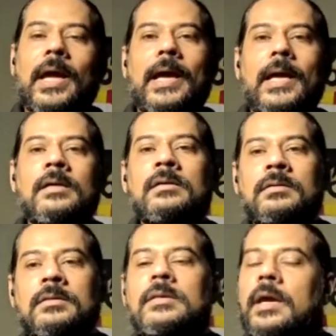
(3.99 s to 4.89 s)
And
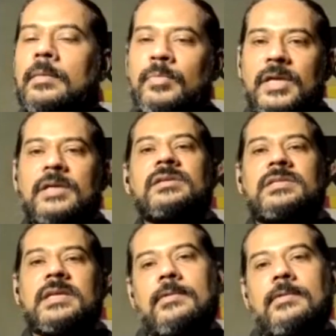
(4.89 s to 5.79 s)
their
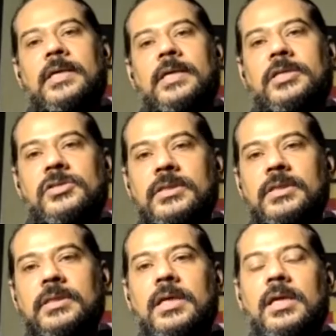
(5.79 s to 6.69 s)
biggest advantage